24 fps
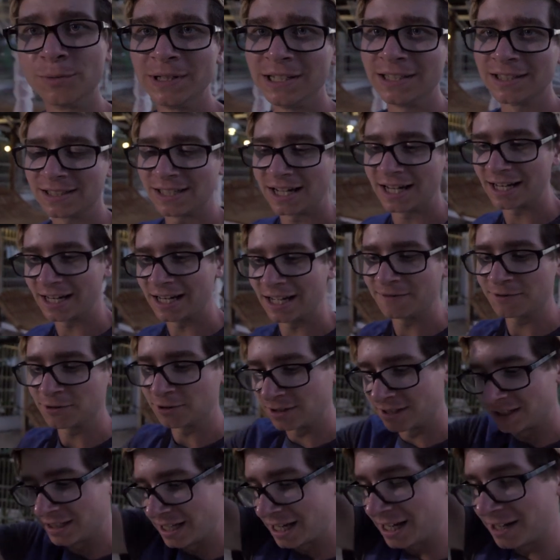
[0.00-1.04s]
we decided after a
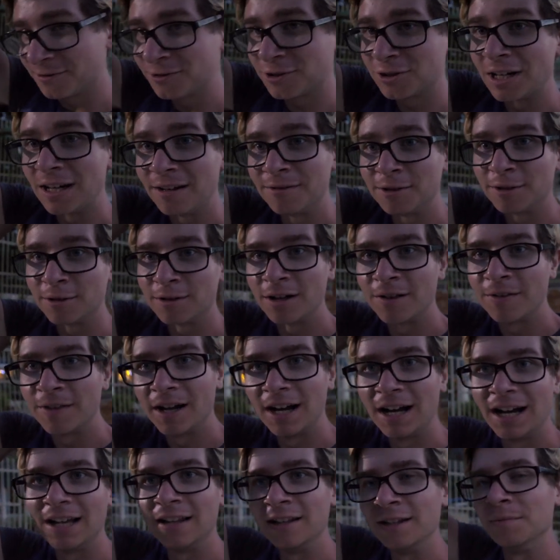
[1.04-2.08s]
day of traveling around the
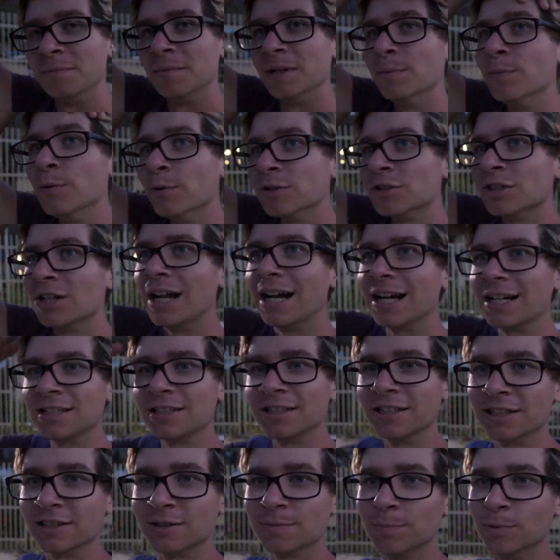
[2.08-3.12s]
island, maybe we should
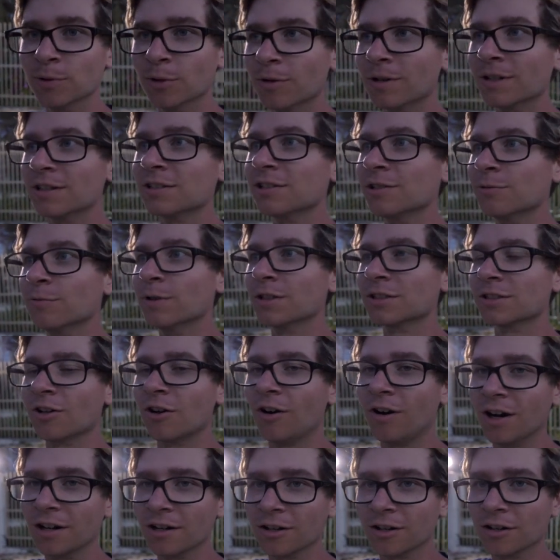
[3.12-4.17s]
actually explore and see what's
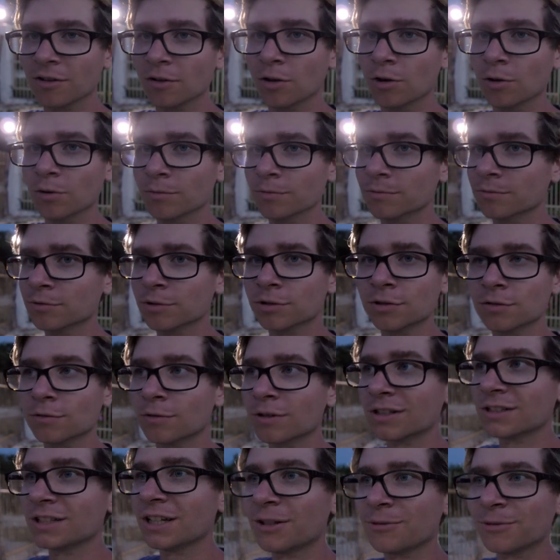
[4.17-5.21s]
on our own
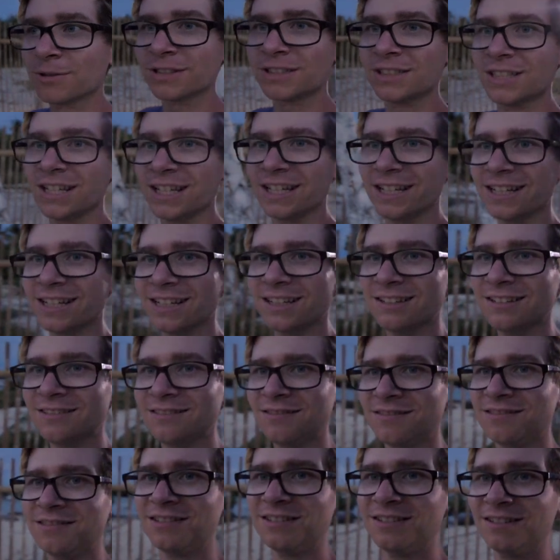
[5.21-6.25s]
resort that we're staying
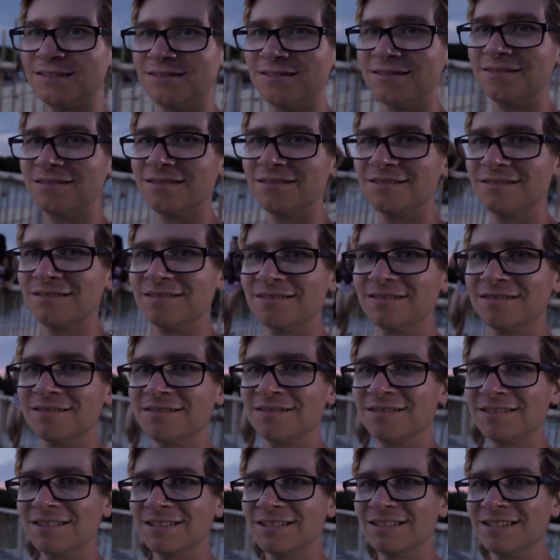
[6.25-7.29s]
in.
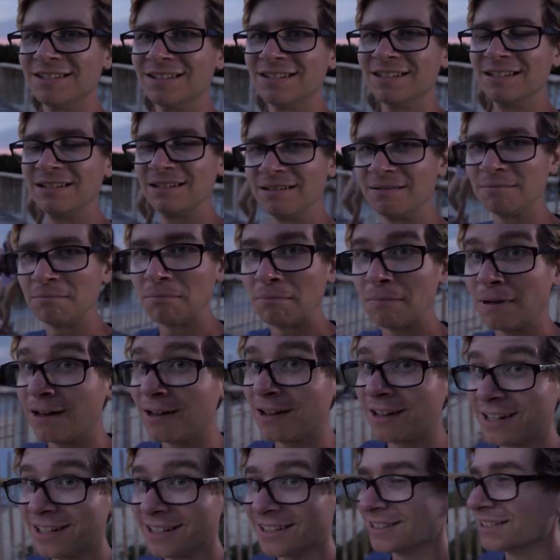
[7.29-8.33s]

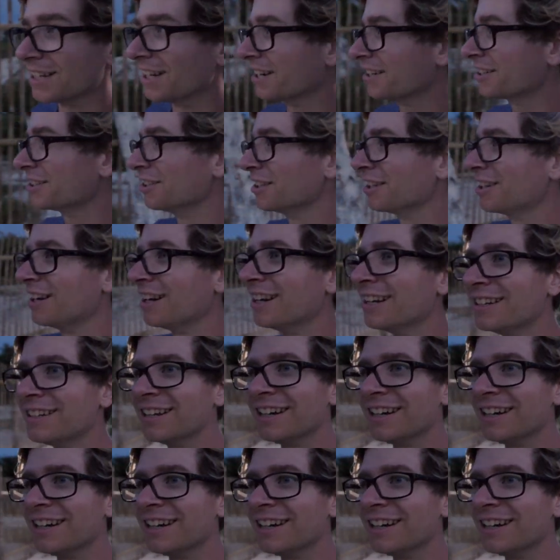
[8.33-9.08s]
It's actually kind of